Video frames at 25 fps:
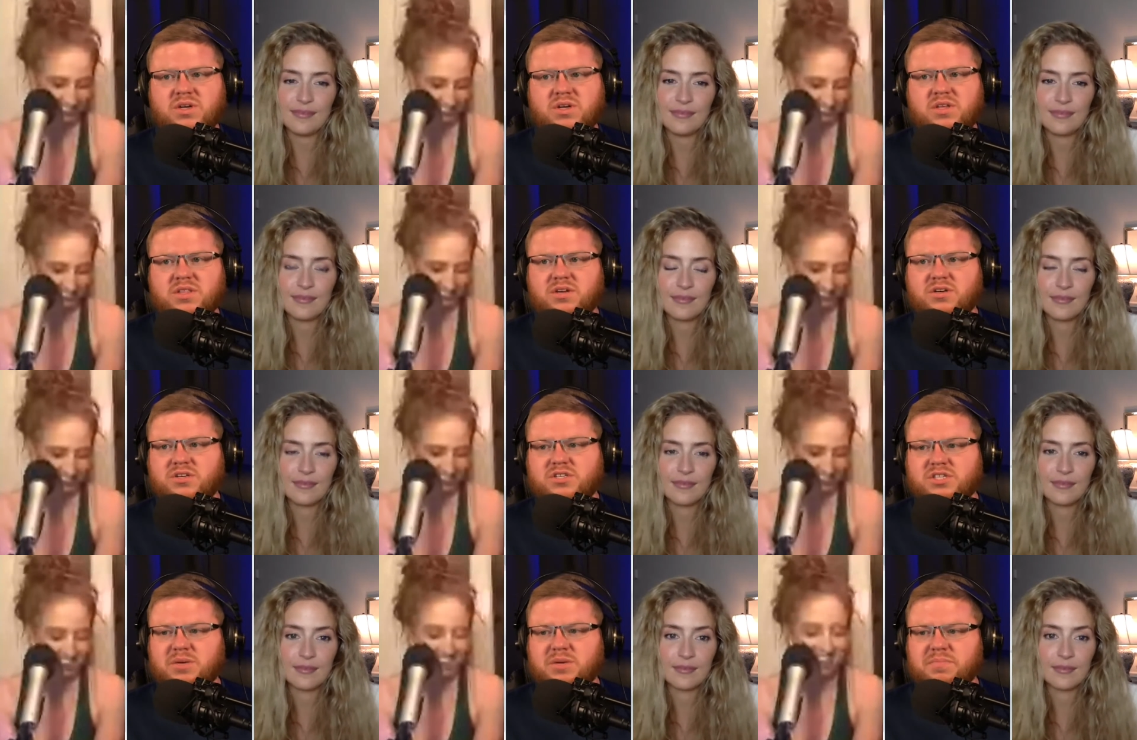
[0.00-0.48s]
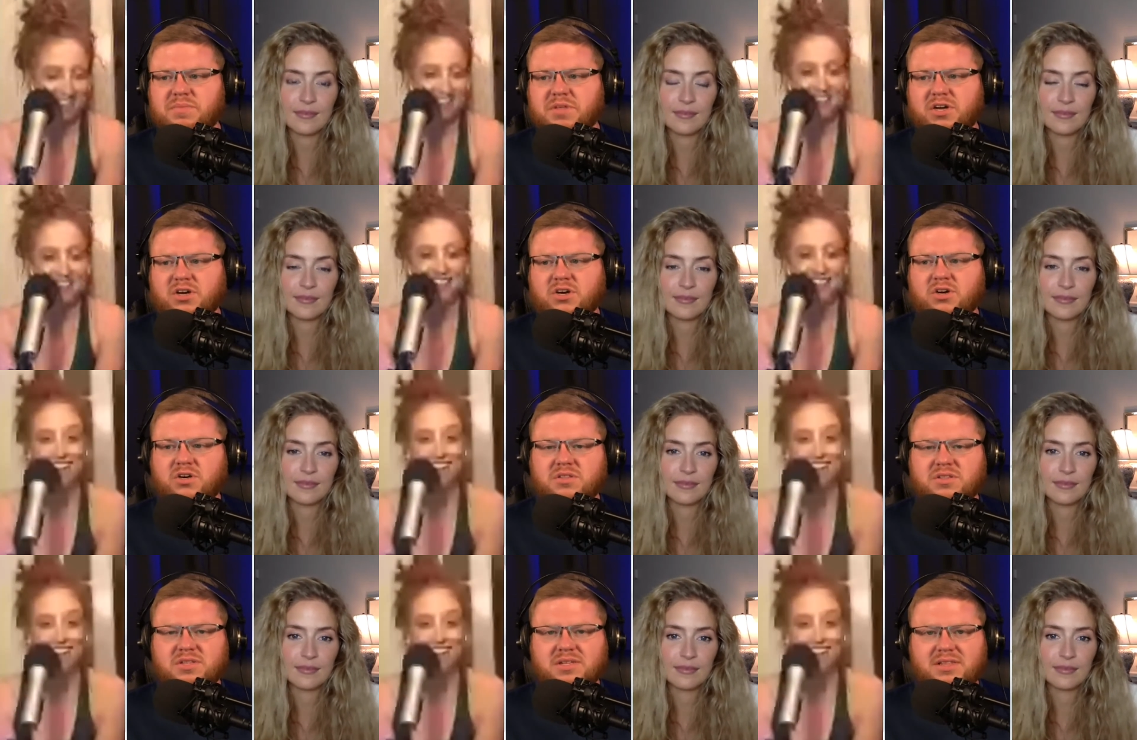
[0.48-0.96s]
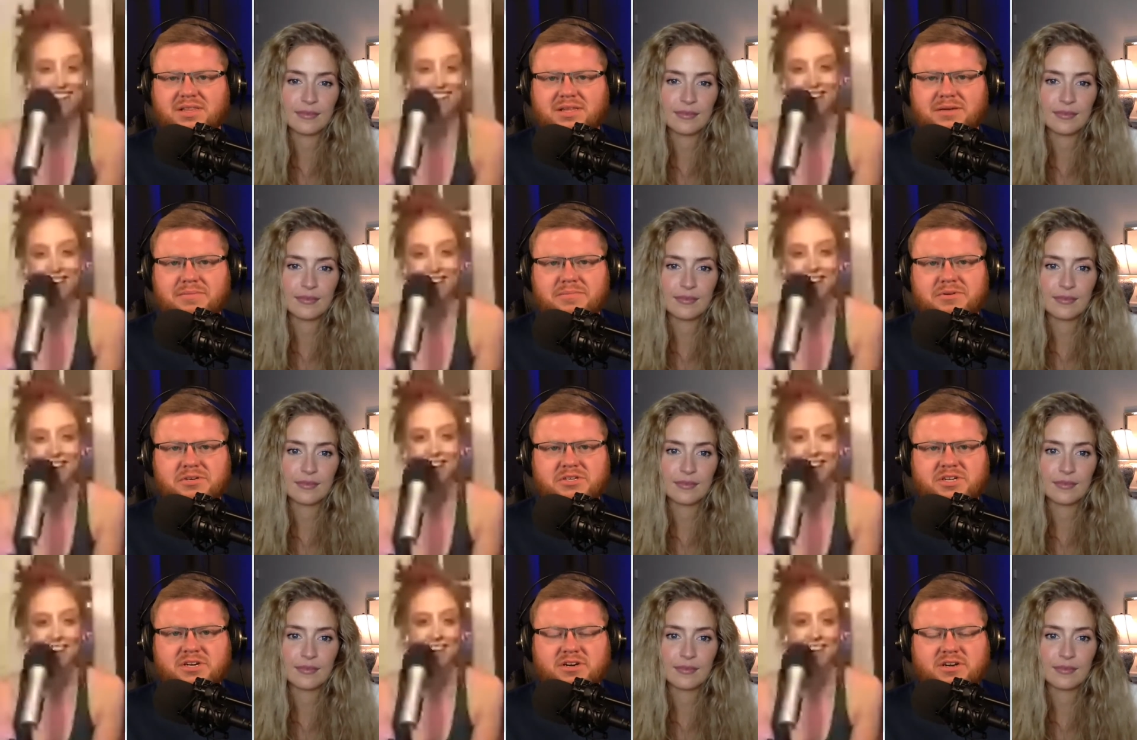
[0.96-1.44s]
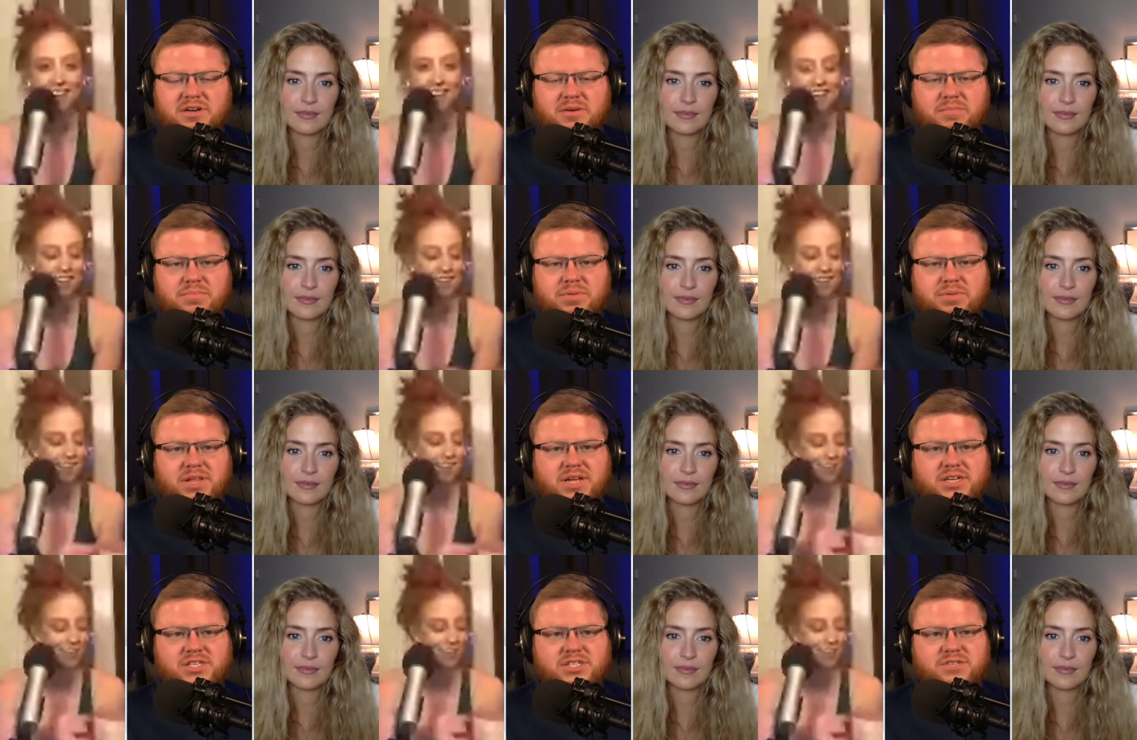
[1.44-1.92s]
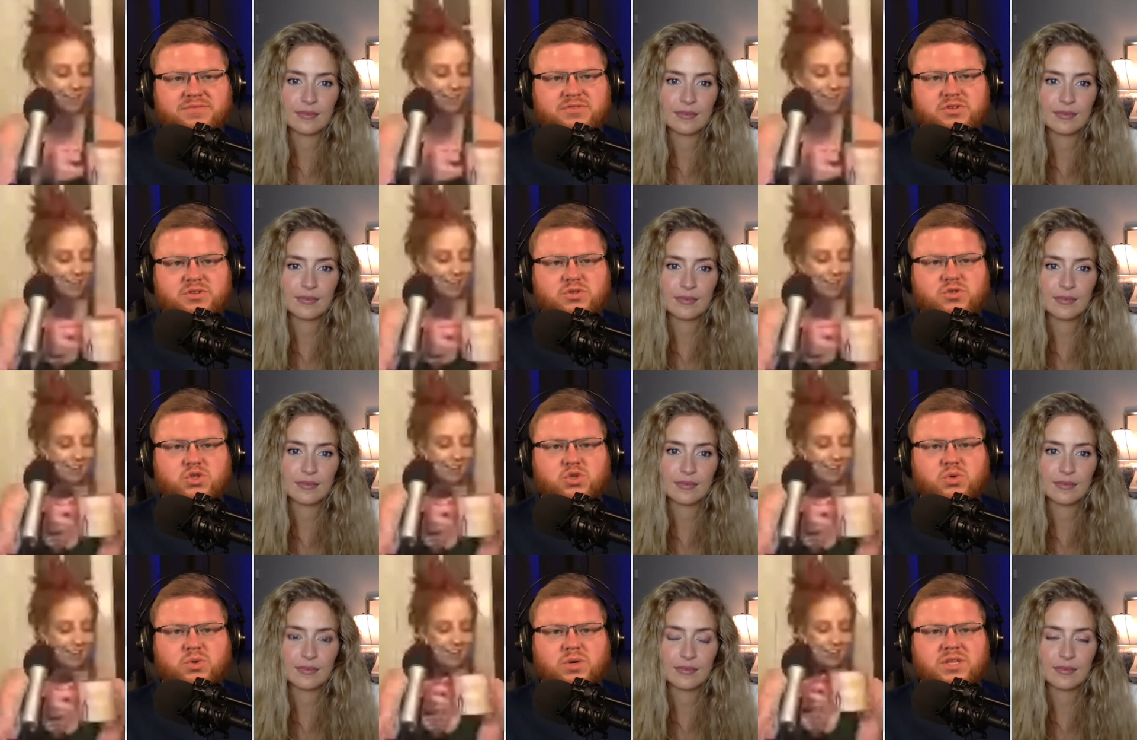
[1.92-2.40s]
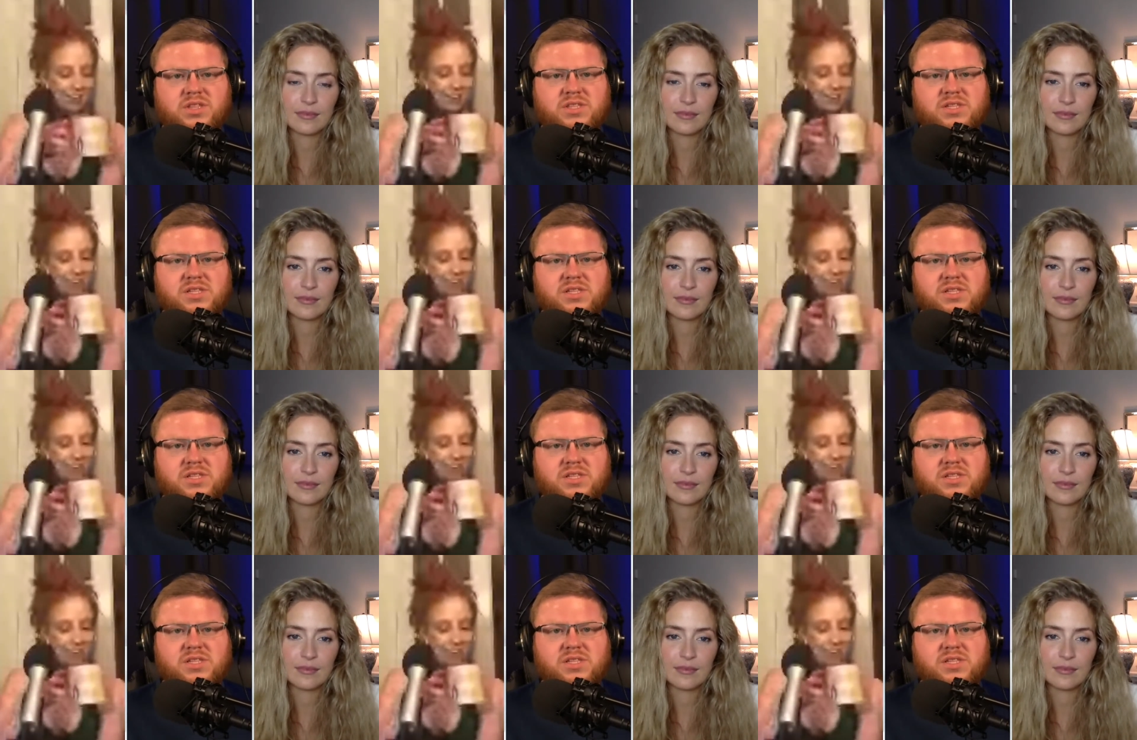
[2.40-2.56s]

Speaker 1: there's something called the Libertarian Pledge. If you join the